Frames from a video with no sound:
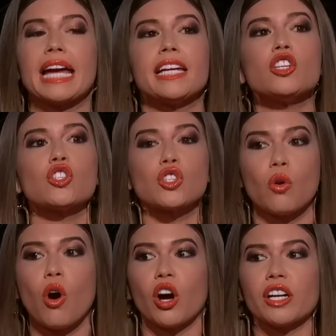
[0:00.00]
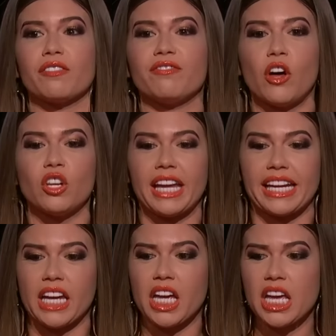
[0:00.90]
hit it so hard it felt
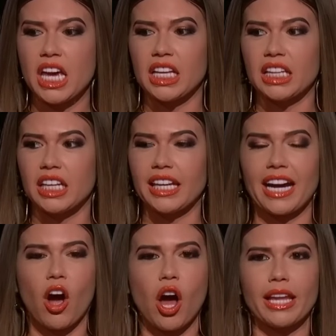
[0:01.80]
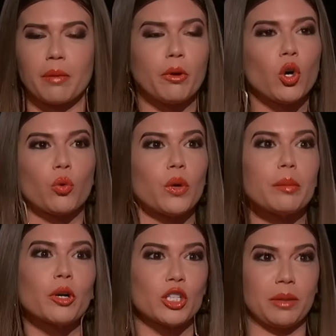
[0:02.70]
like like like I broke a
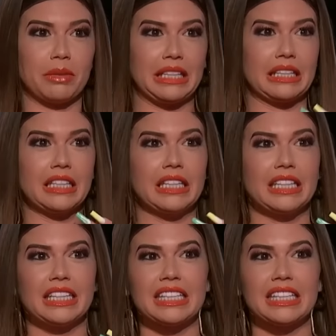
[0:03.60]
rib or something. Yeah. Mm.